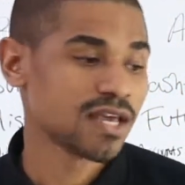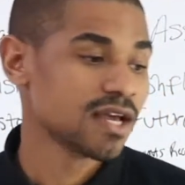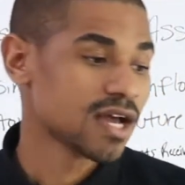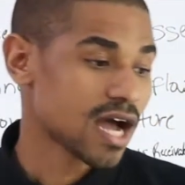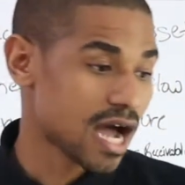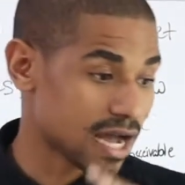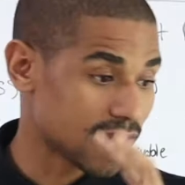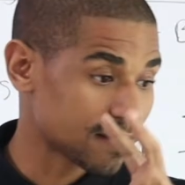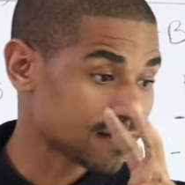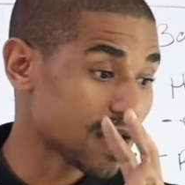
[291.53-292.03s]

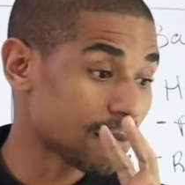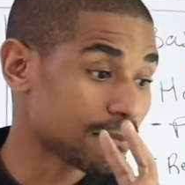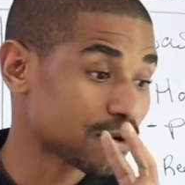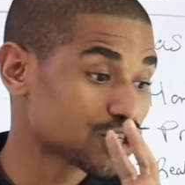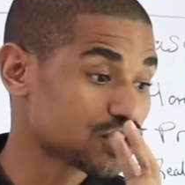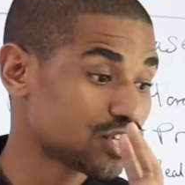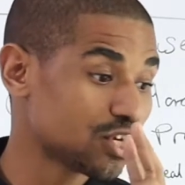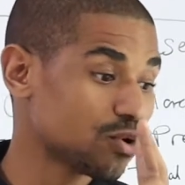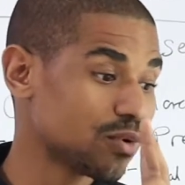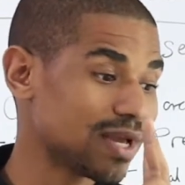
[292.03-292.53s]
Number
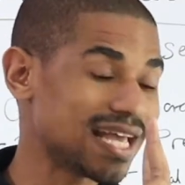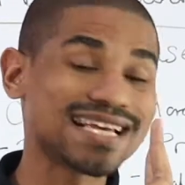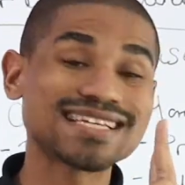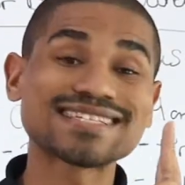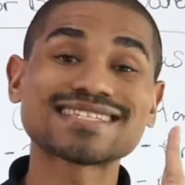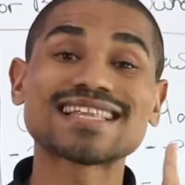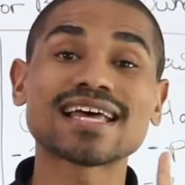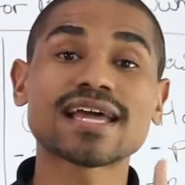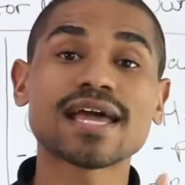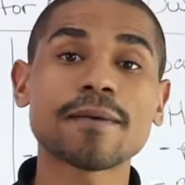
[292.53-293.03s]
2
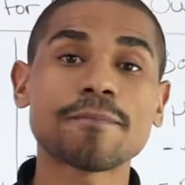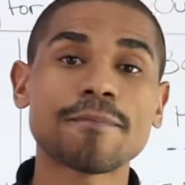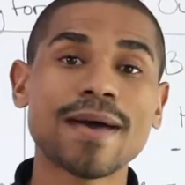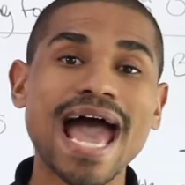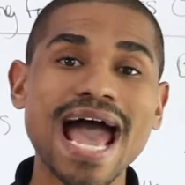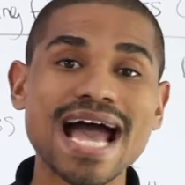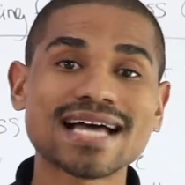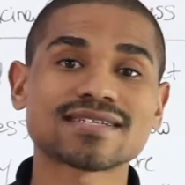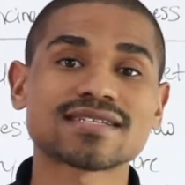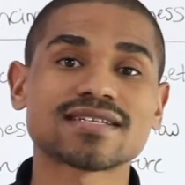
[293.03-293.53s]
is the
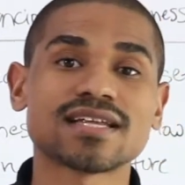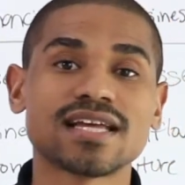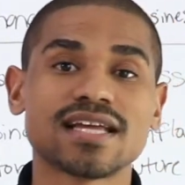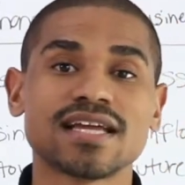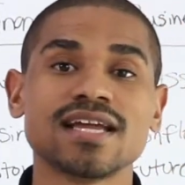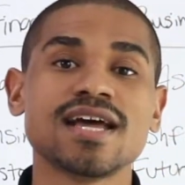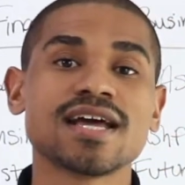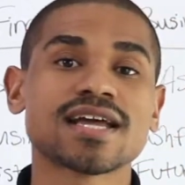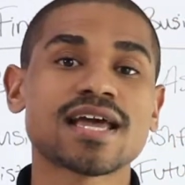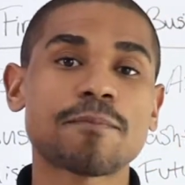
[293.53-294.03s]
capacity.
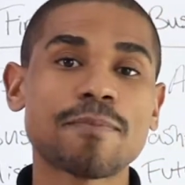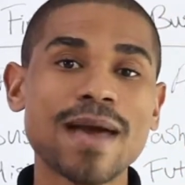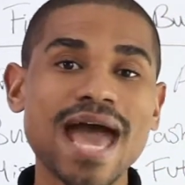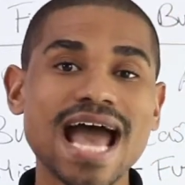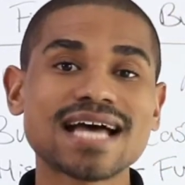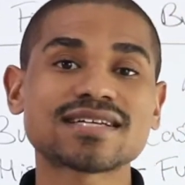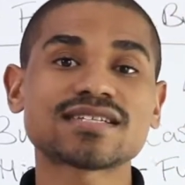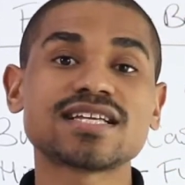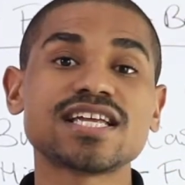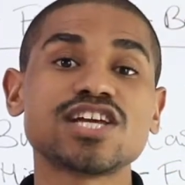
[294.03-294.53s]

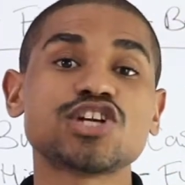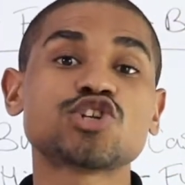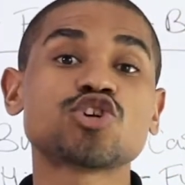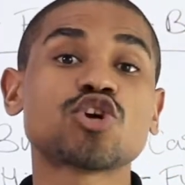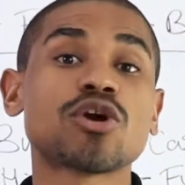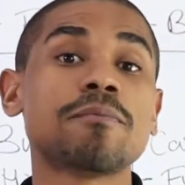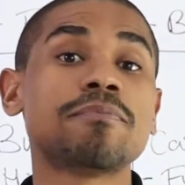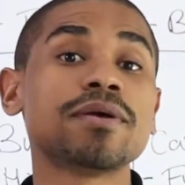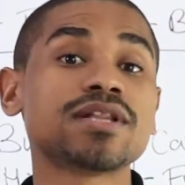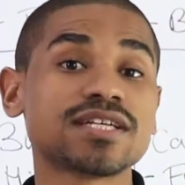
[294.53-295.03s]
Capacity is your
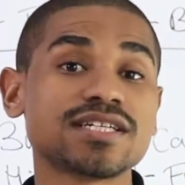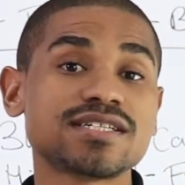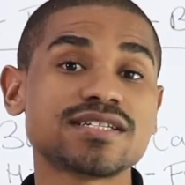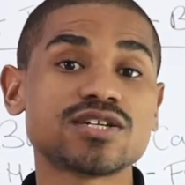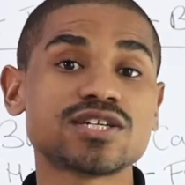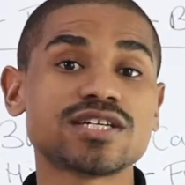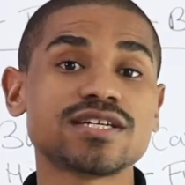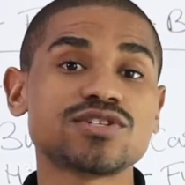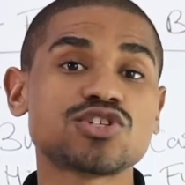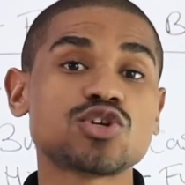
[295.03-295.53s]

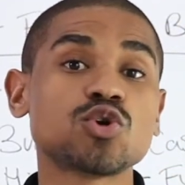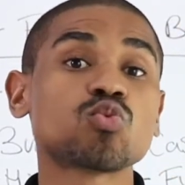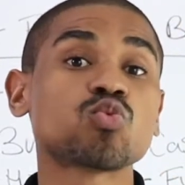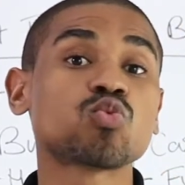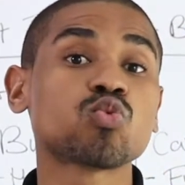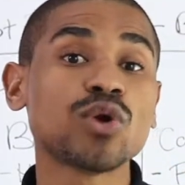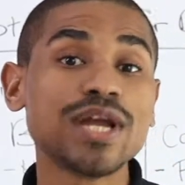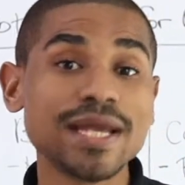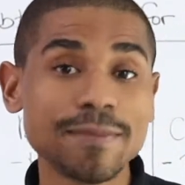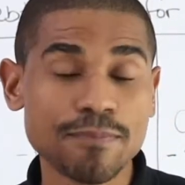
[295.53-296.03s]
ability to
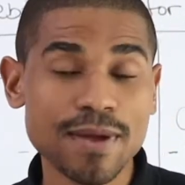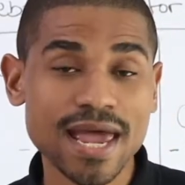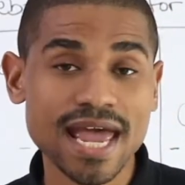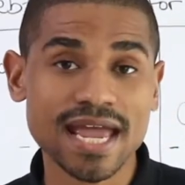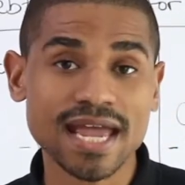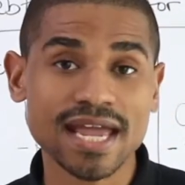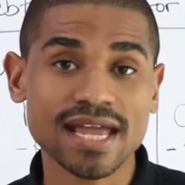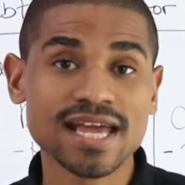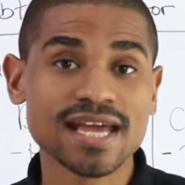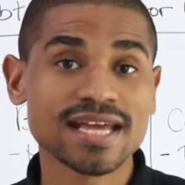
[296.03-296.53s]

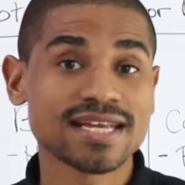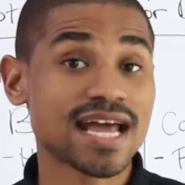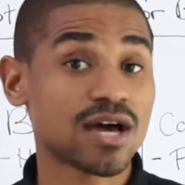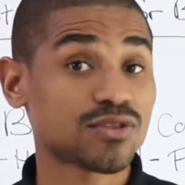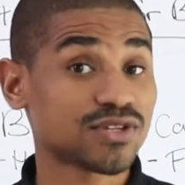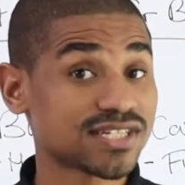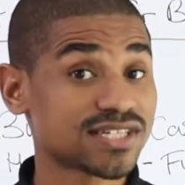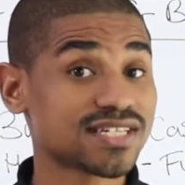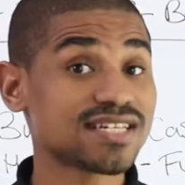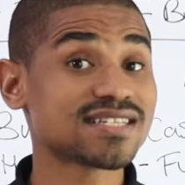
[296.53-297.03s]
repay. Now
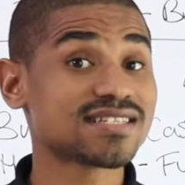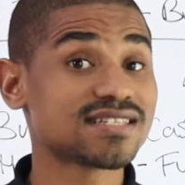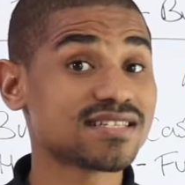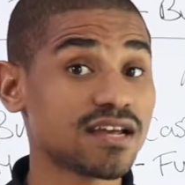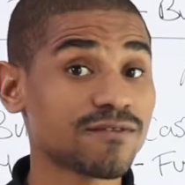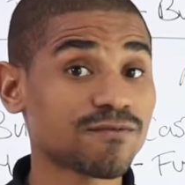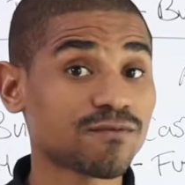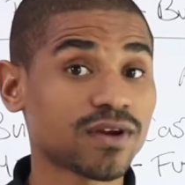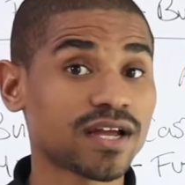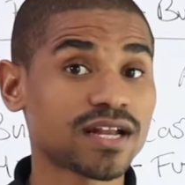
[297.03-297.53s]
this is
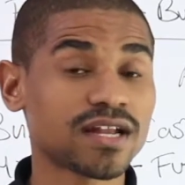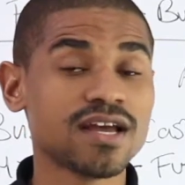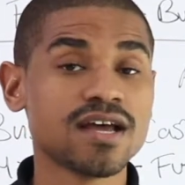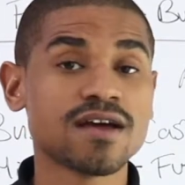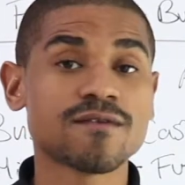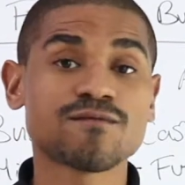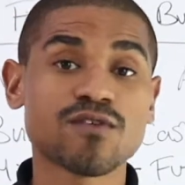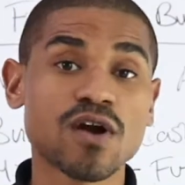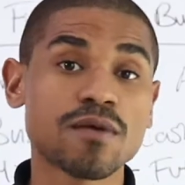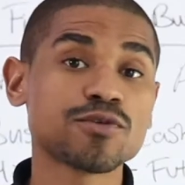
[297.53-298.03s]
different
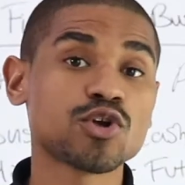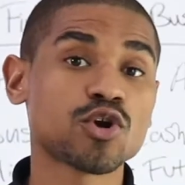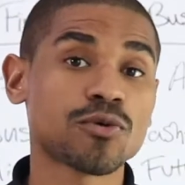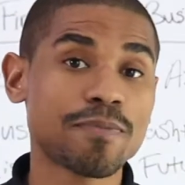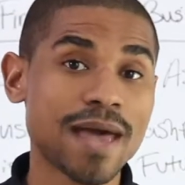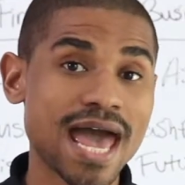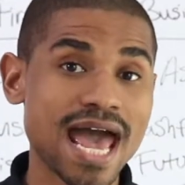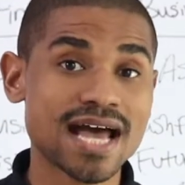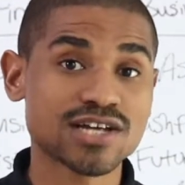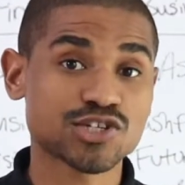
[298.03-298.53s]
from your
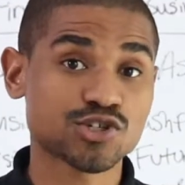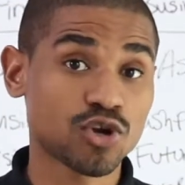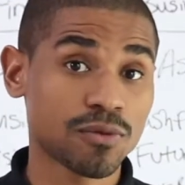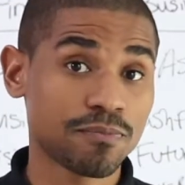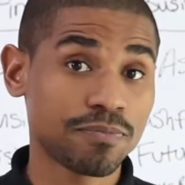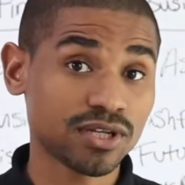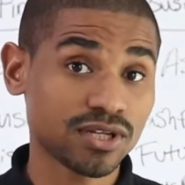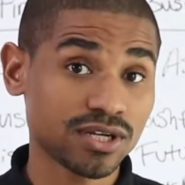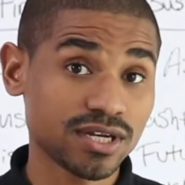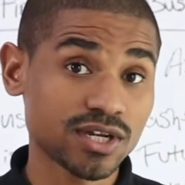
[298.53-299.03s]
past. Your
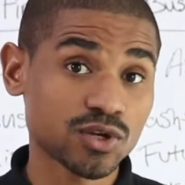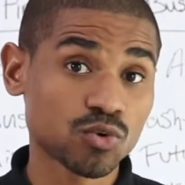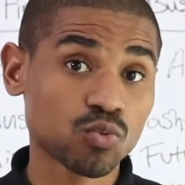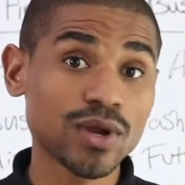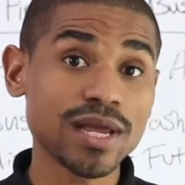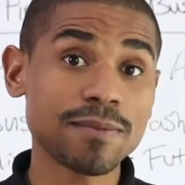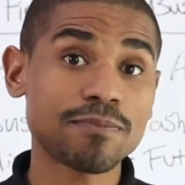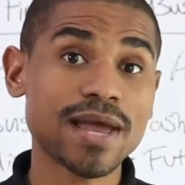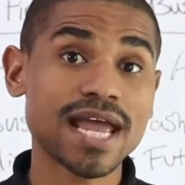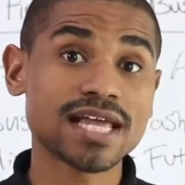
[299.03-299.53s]
ability to
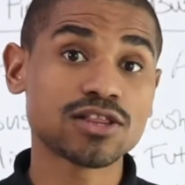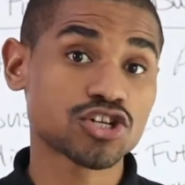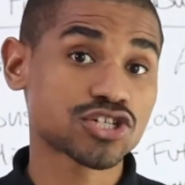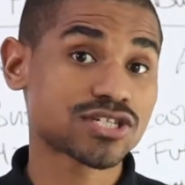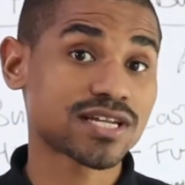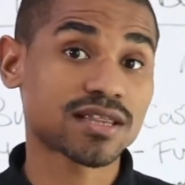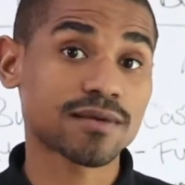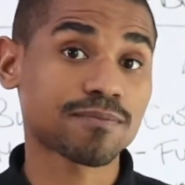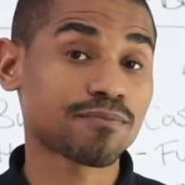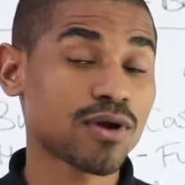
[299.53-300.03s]
repay looks
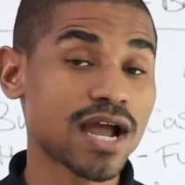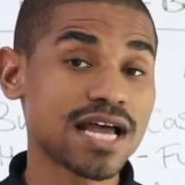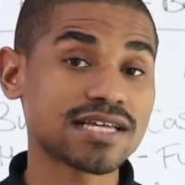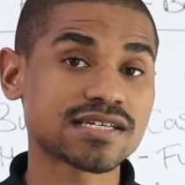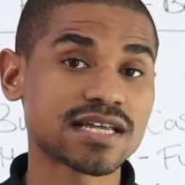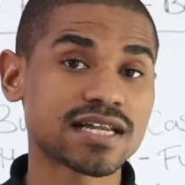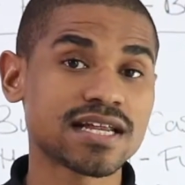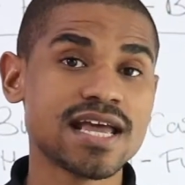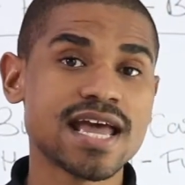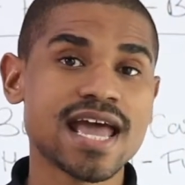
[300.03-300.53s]
at the
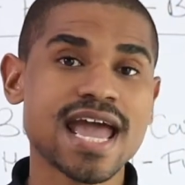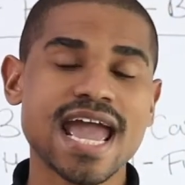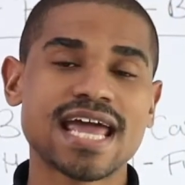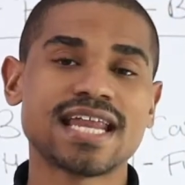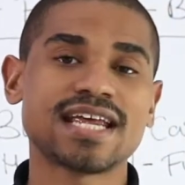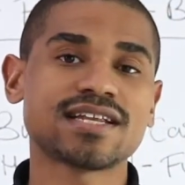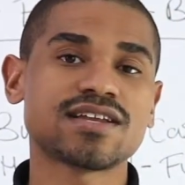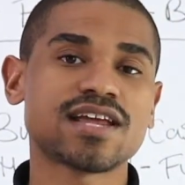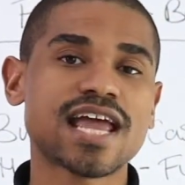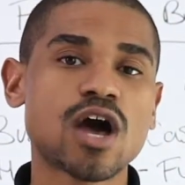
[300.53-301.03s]
present, and
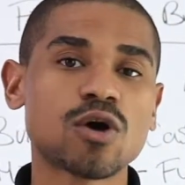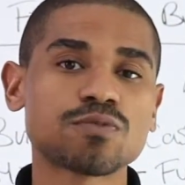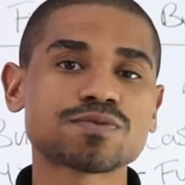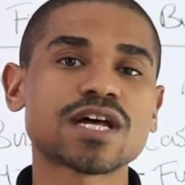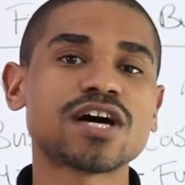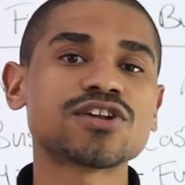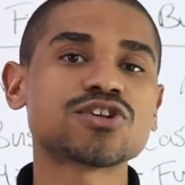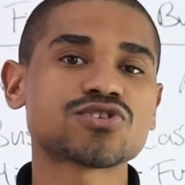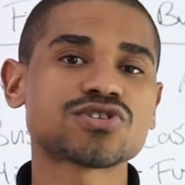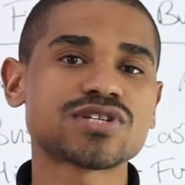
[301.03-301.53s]
it helps
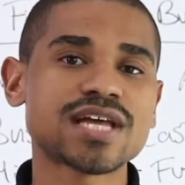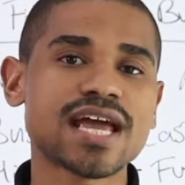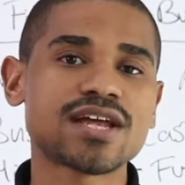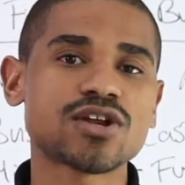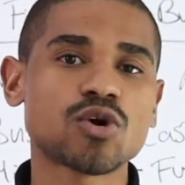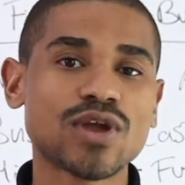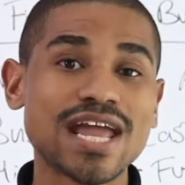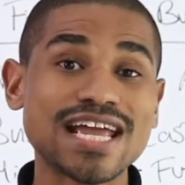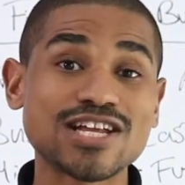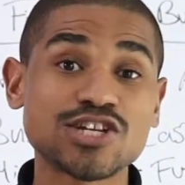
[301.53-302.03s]
understand, okay,